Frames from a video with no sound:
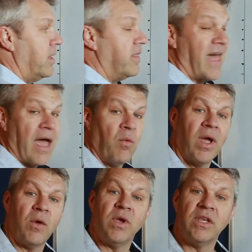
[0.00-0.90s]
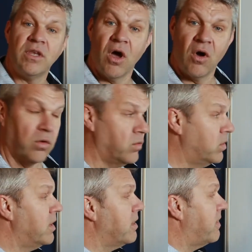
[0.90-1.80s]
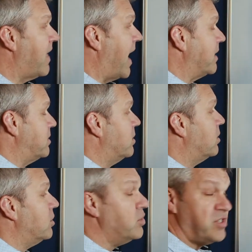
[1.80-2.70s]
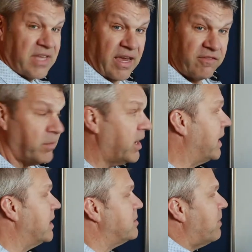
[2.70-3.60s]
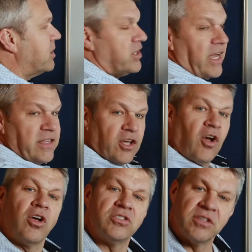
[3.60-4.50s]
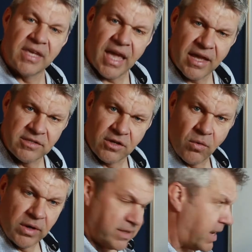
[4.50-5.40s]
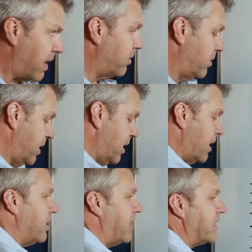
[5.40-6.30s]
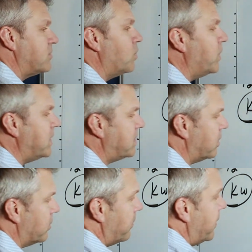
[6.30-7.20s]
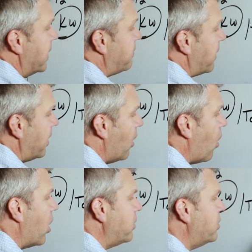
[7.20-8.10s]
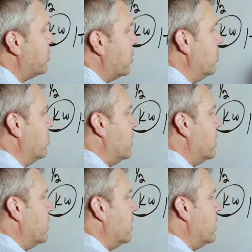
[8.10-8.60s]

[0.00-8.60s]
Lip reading: That way we know that you saved money. It's much like the cost of gas going down. That's what we do. It's very hard to do.